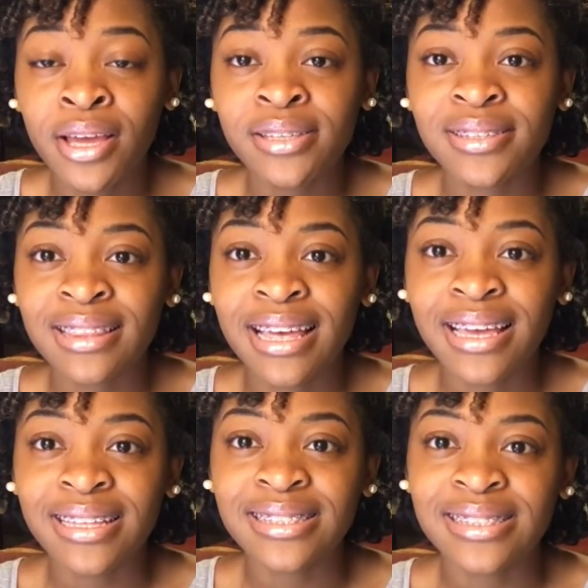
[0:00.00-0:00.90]
so that
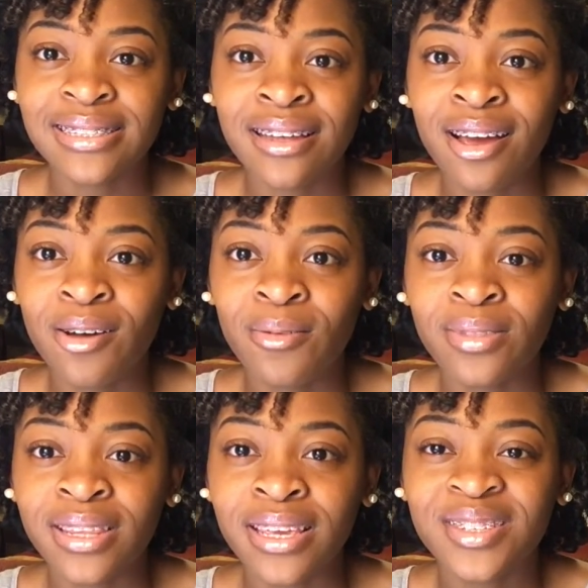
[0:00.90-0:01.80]
it's not
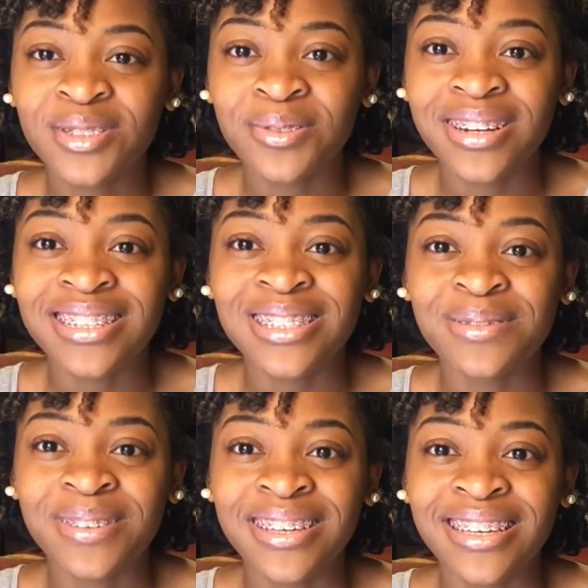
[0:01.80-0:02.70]
only short and
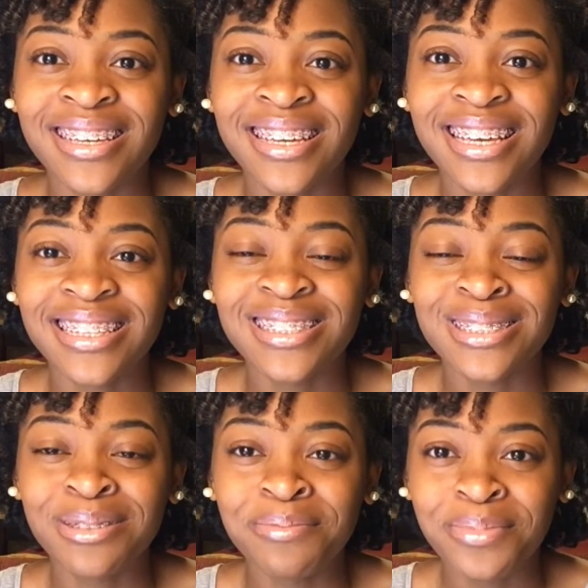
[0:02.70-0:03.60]
sweet and
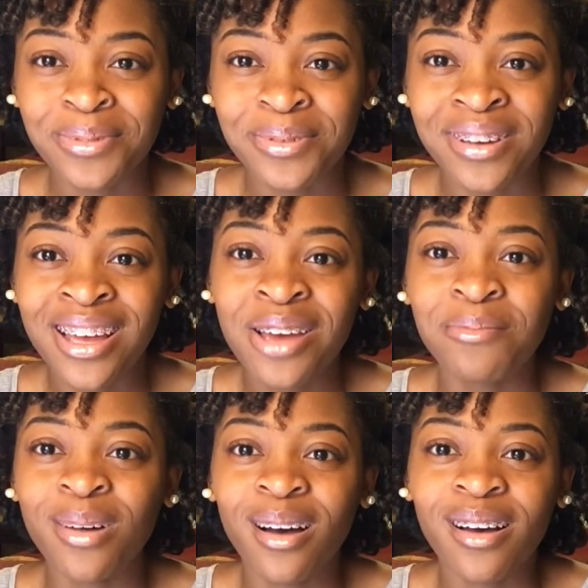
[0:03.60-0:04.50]
simple,
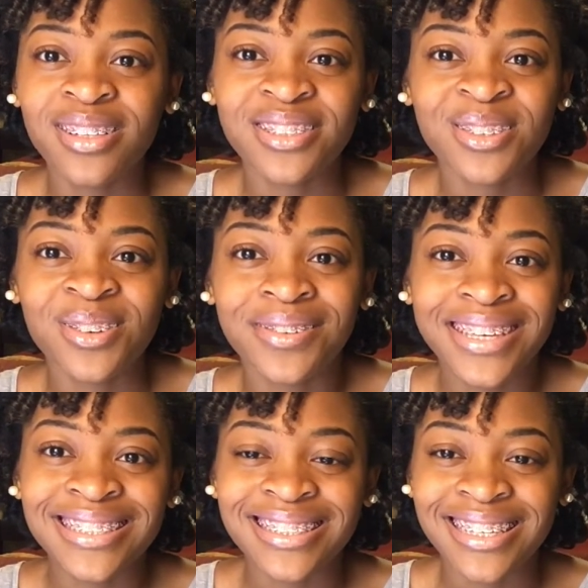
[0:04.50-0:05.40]
but also
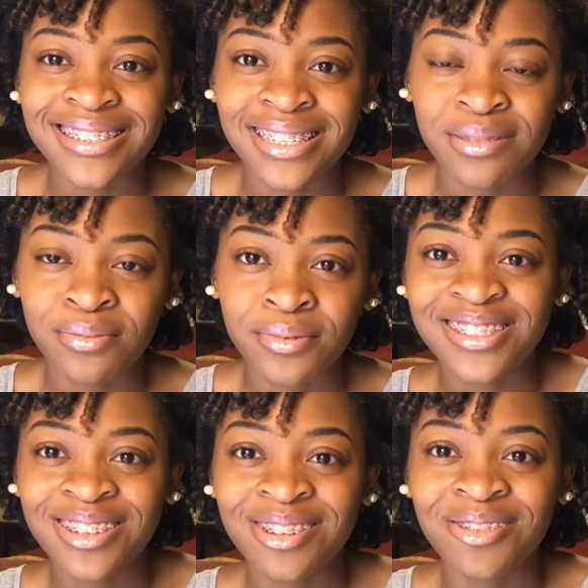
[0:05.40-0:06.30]
easily accessible.
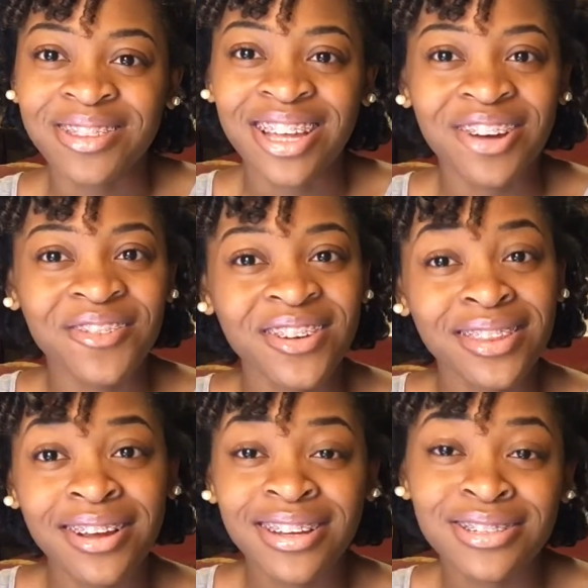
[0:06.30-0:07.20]
So without
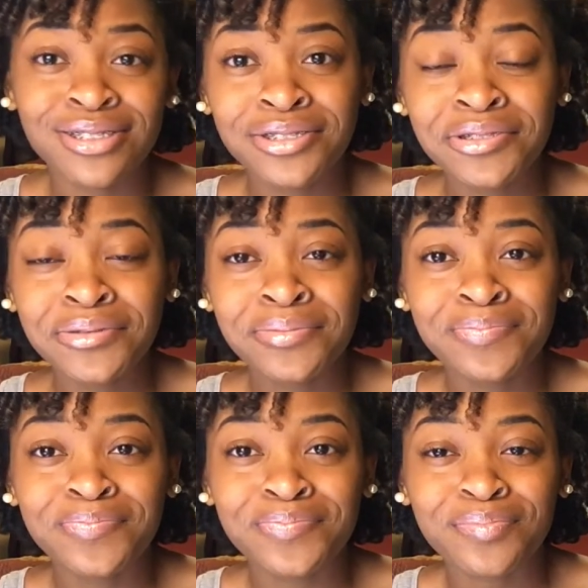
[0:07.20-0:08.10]
further ado,
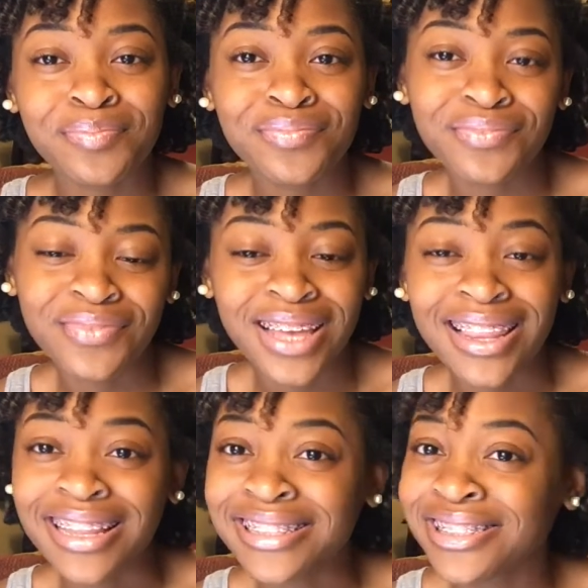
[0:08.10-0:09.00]

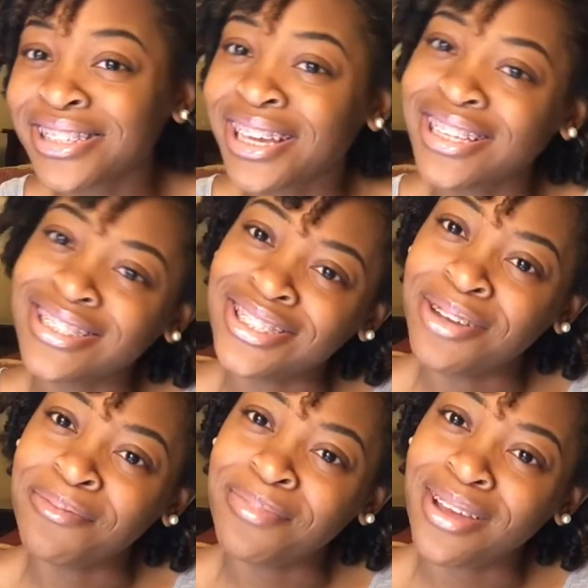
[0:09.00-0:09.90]
let's
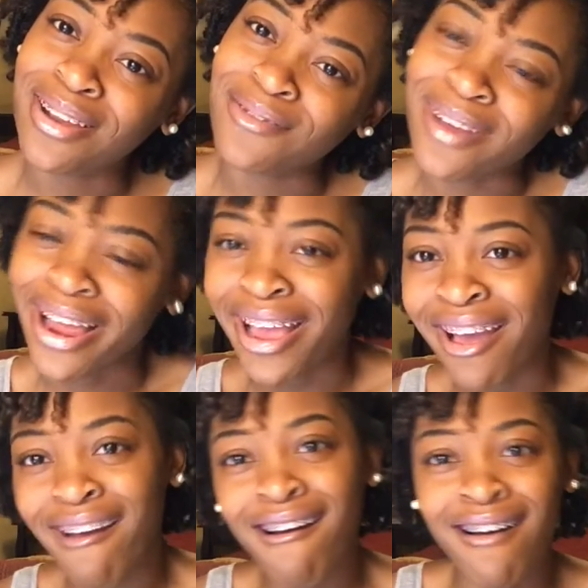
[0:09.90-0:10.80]
jump right
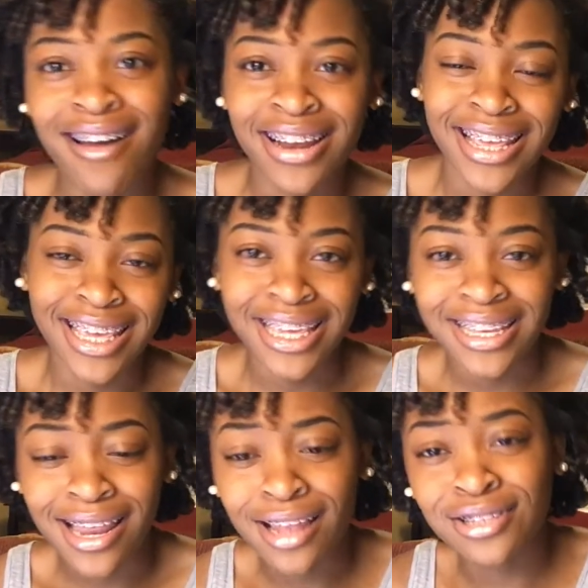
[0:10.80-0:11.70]
on
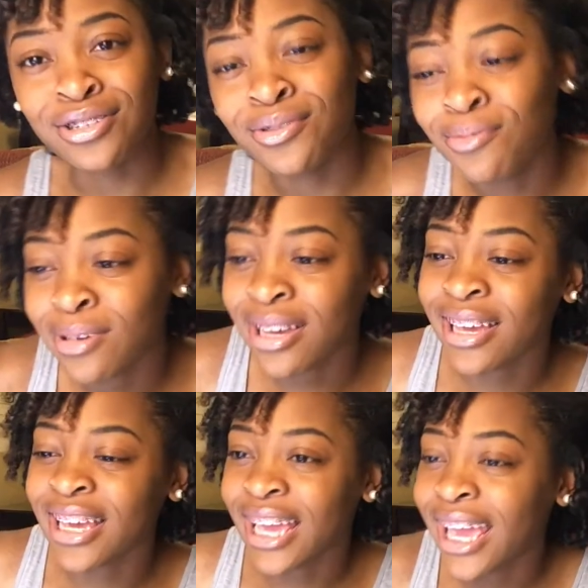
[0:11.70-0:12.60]
into
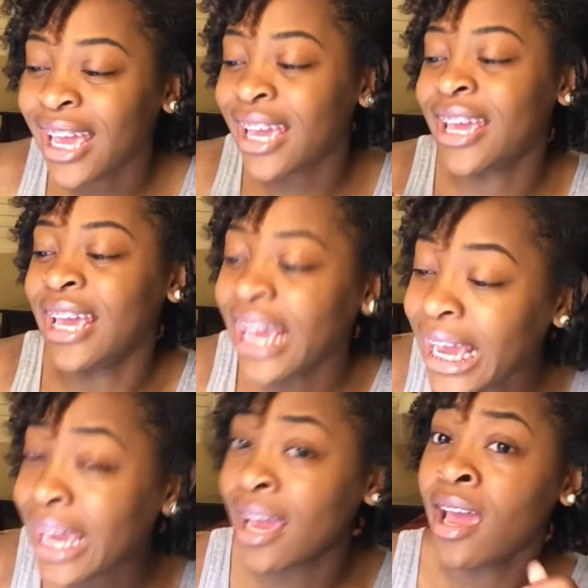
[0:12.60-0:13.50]
it, eh, eh,
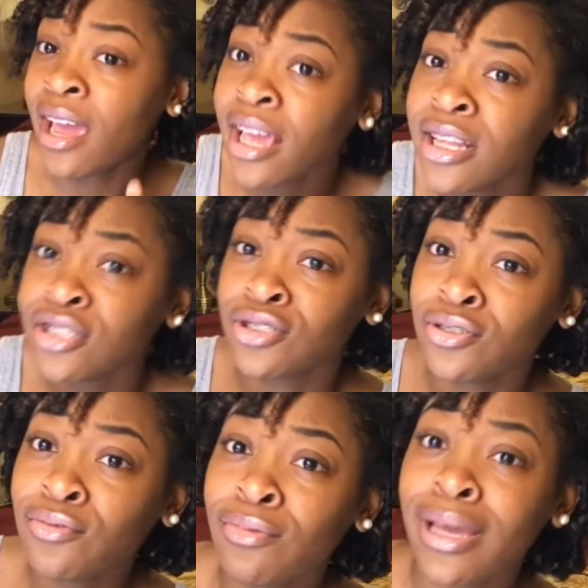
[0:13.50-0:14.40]

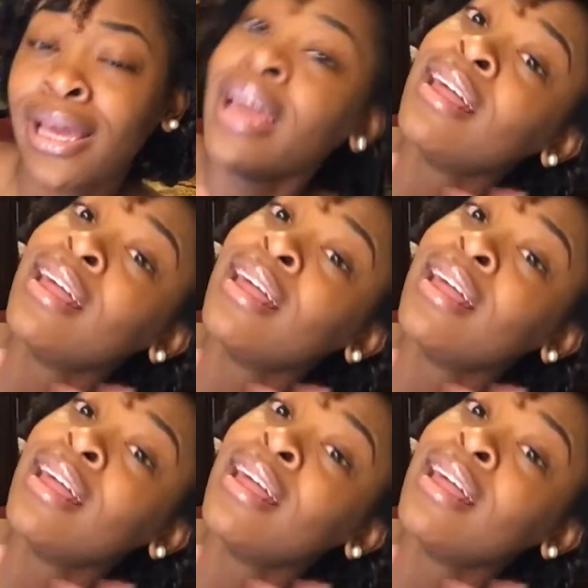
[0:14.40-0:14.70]
into it.